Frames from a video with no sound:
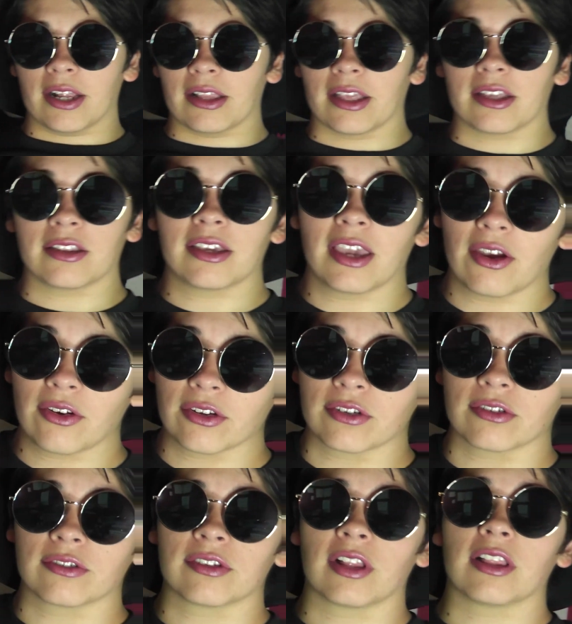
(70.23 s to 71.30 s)
and I like the
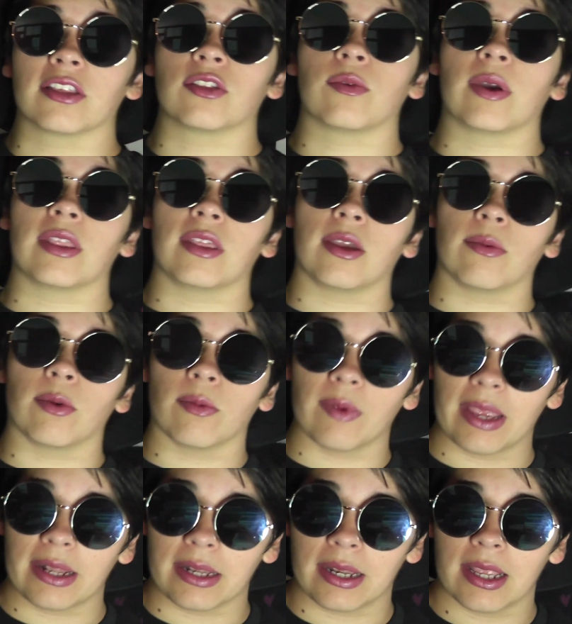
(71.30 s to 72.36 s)
characters and I like the way they were
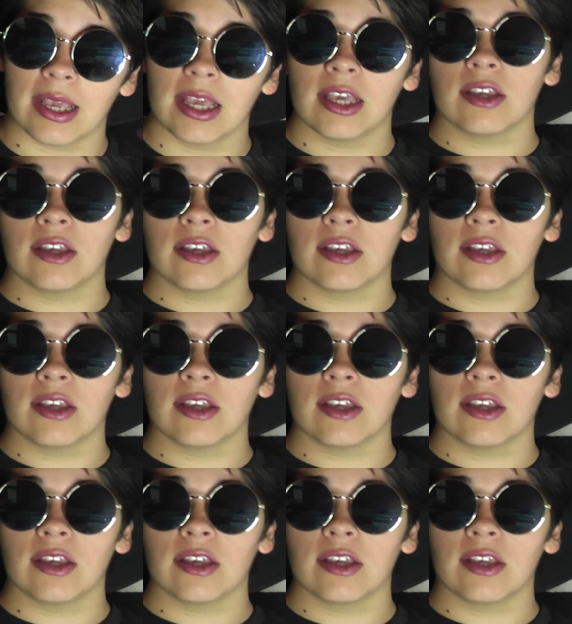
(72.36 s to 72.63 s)
written.